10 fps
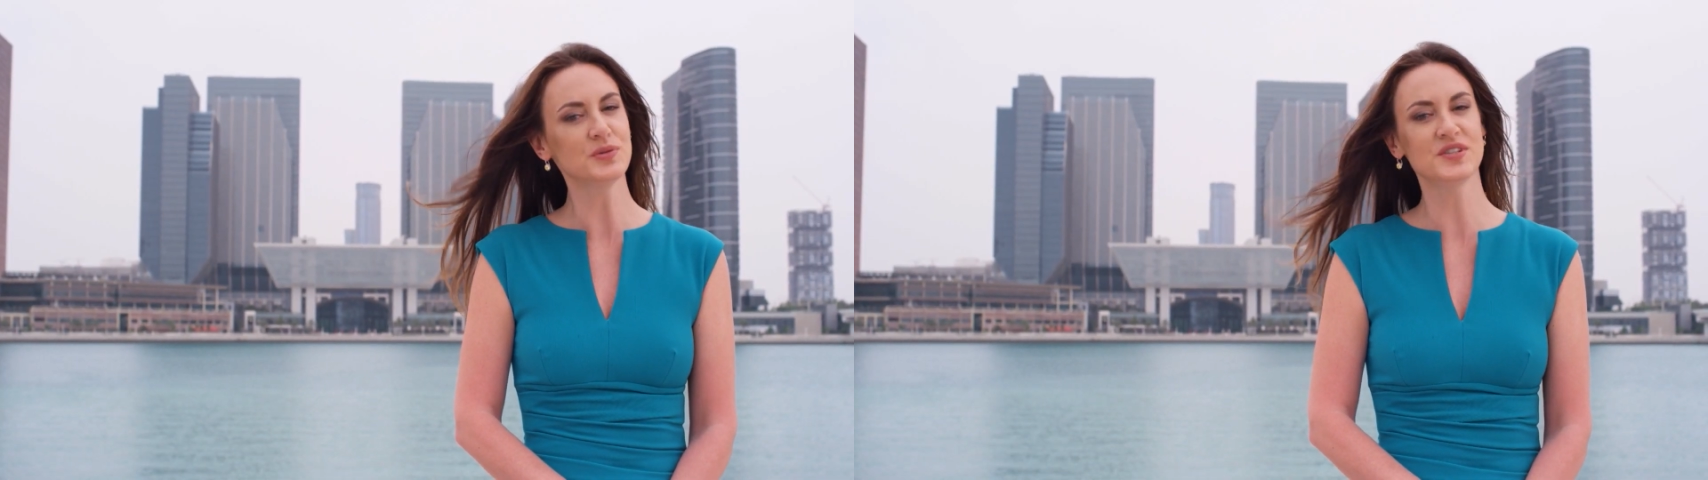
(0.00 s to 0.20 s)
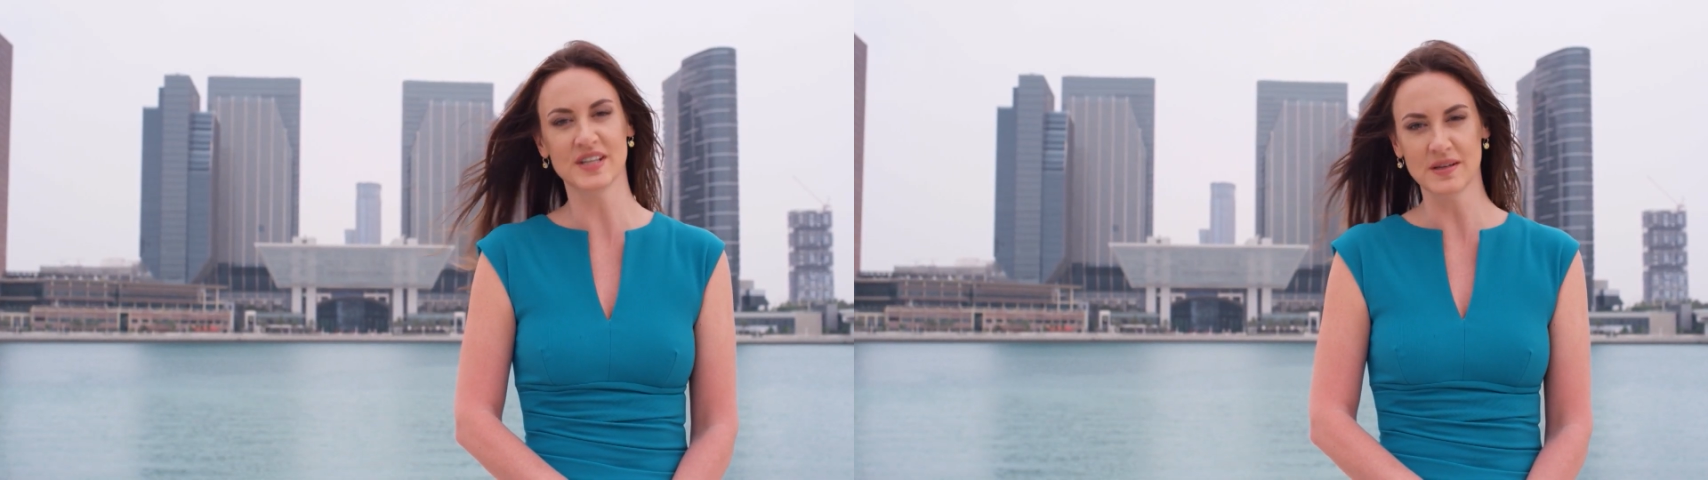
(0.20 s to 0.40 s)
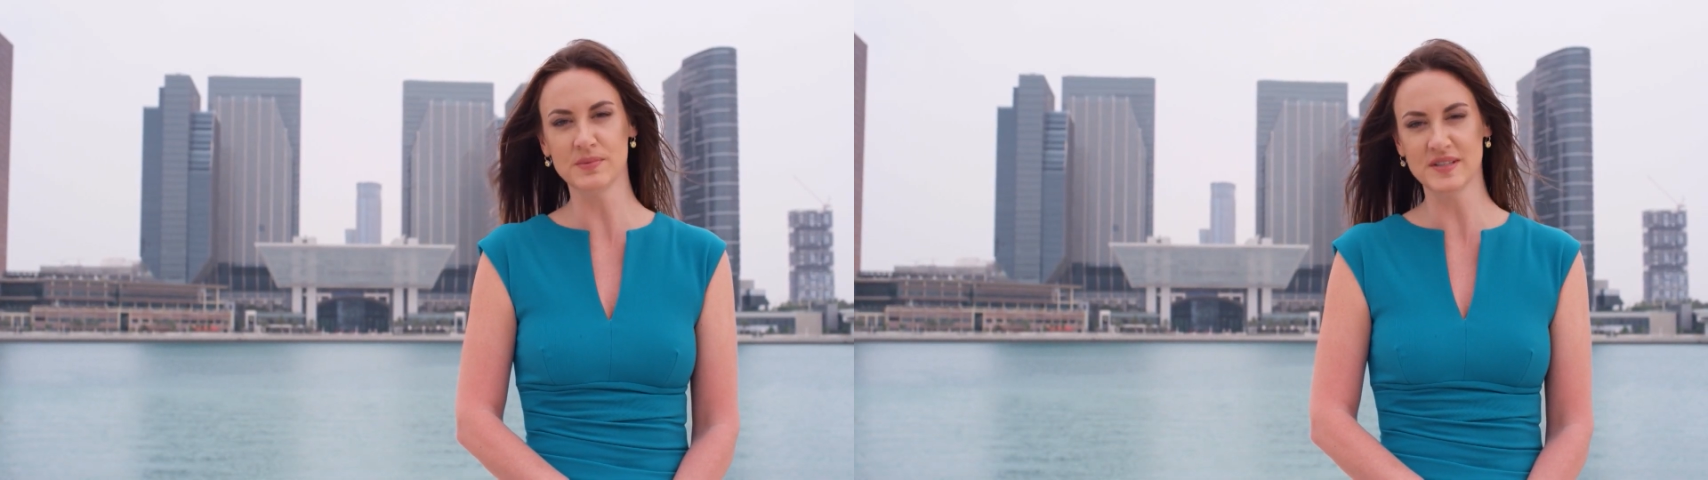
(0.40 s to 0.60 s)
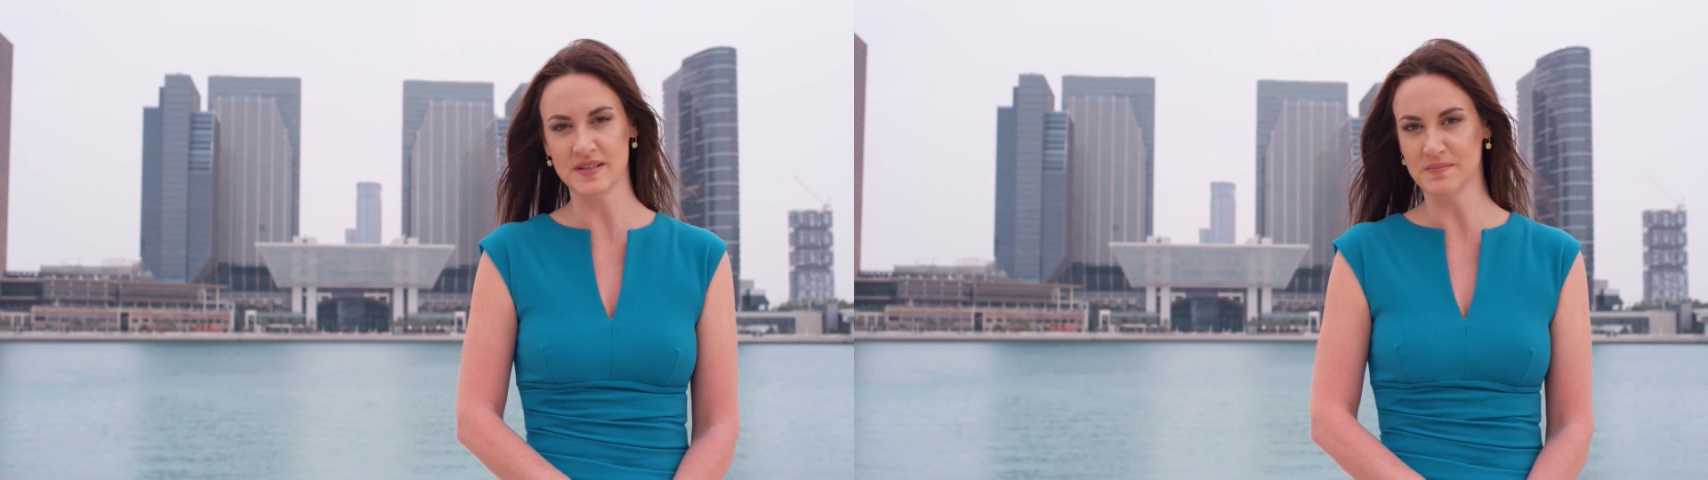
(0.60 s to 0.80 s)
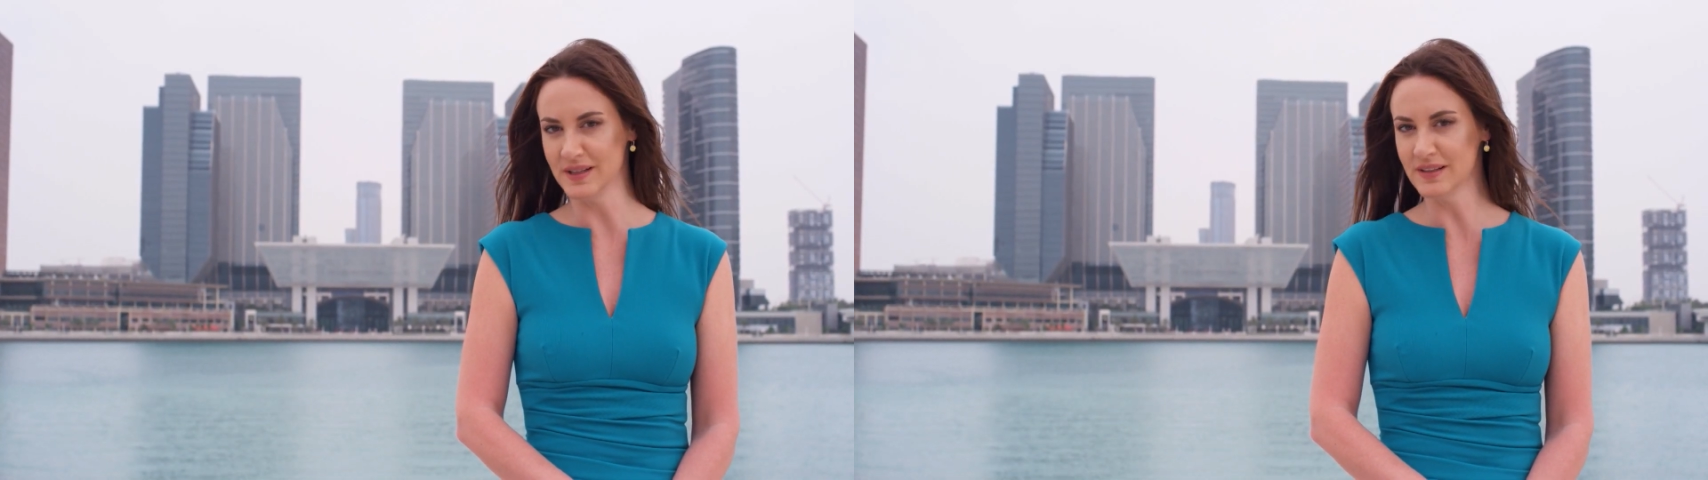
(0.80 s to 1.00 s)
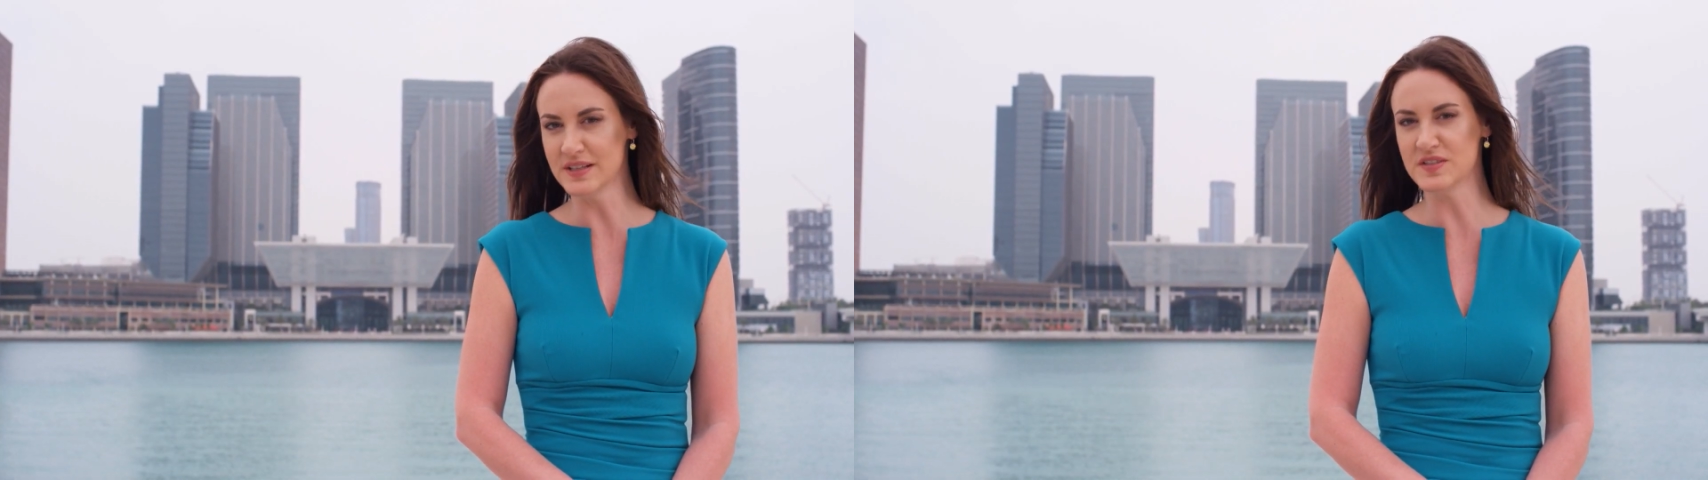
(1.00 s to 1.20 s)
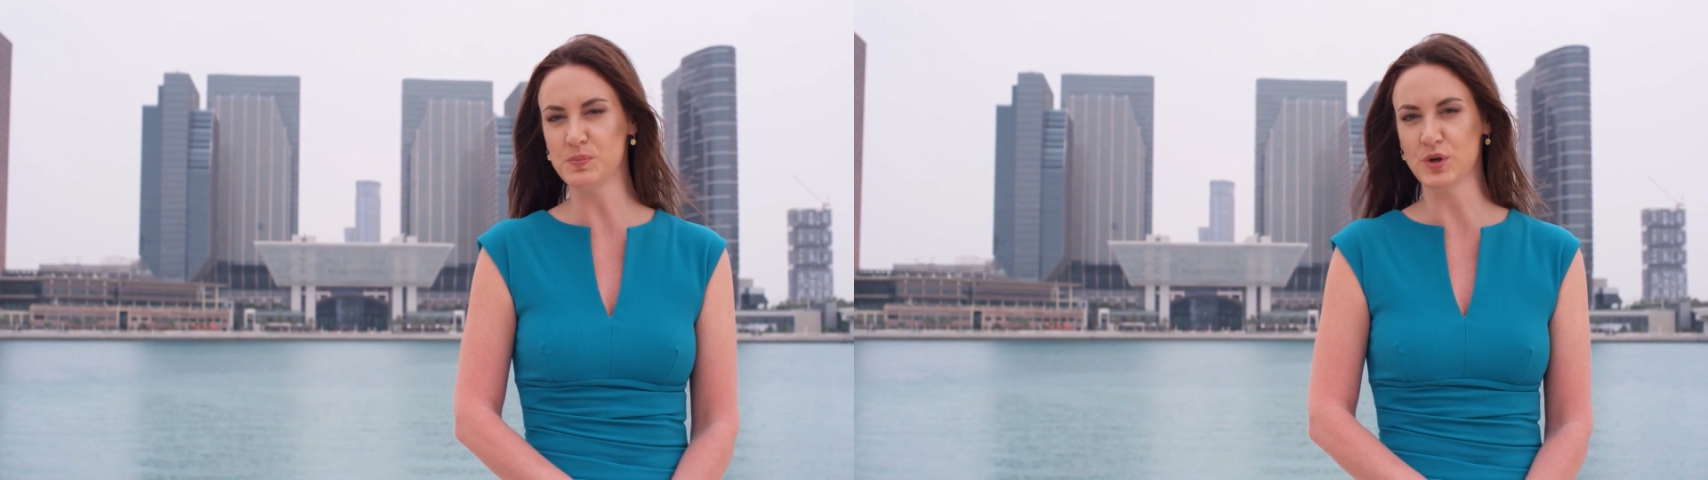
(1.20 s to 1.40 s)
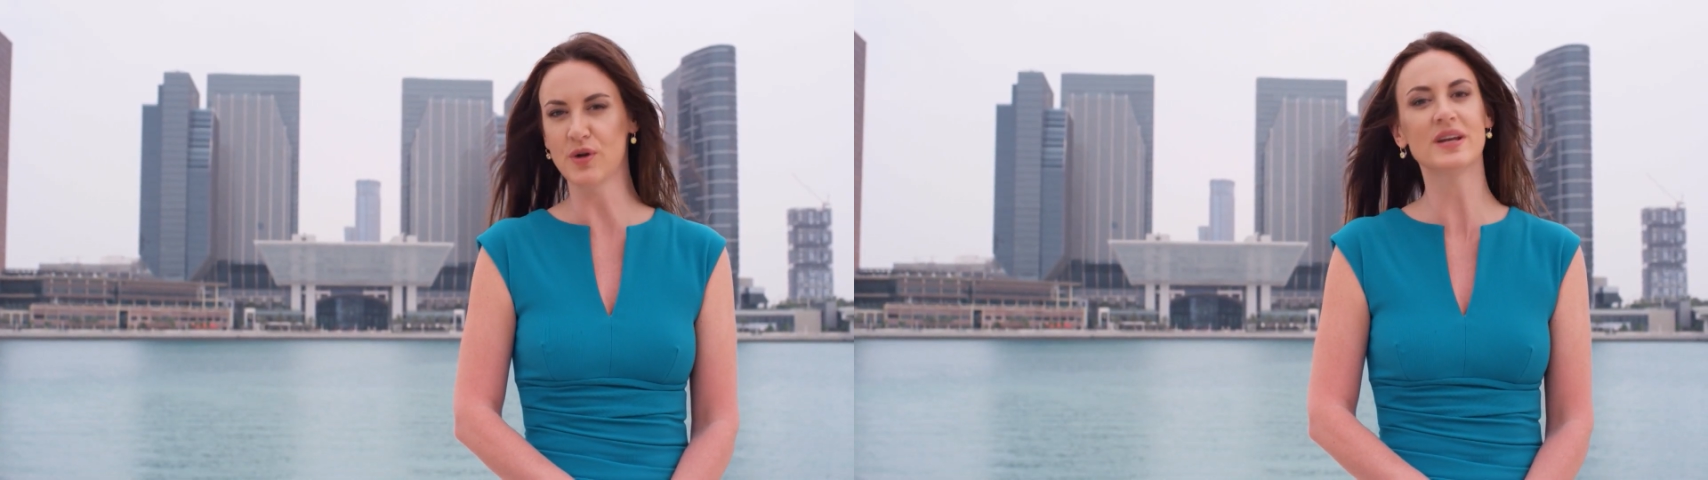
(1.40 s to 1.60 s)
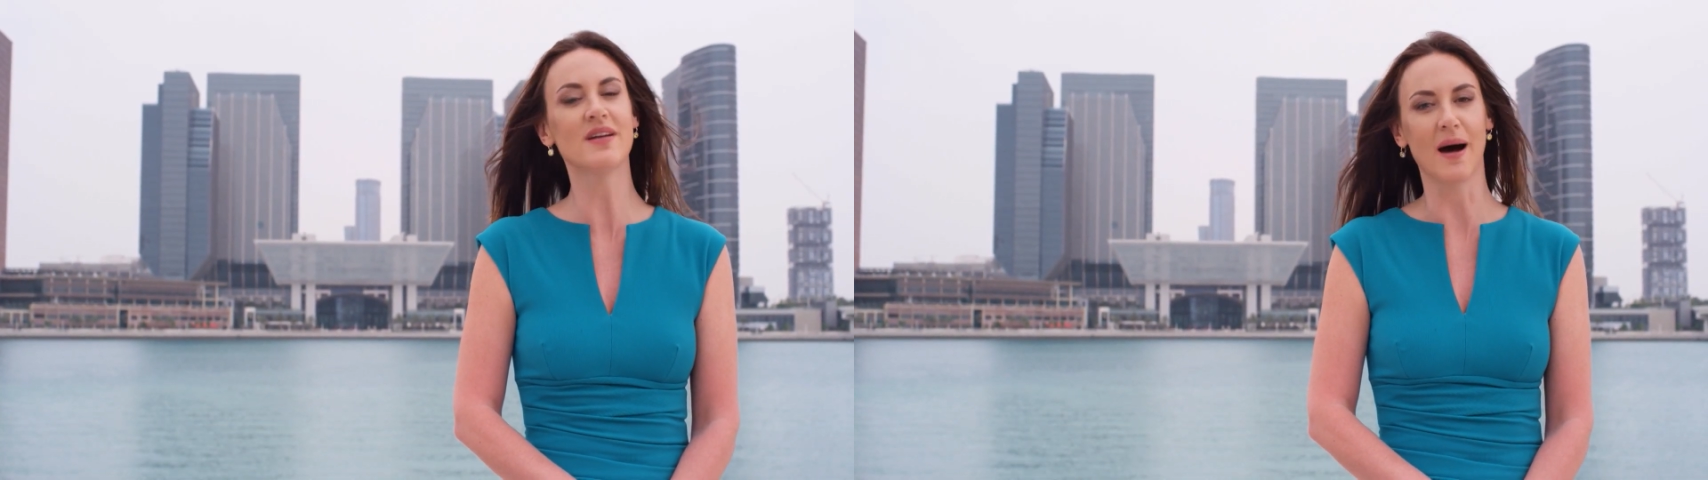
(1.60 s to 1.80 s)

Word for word: CNBC Middle East Bureau in